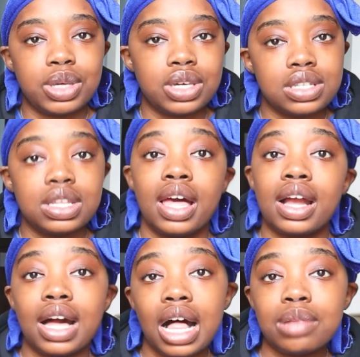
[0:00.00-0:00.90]
because
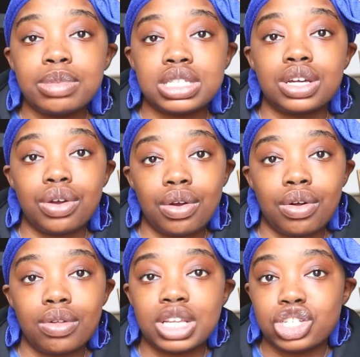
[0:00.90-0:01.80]
Calm is the
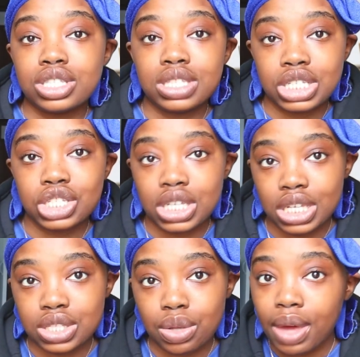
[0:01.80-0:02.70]
girl that she thinks she is.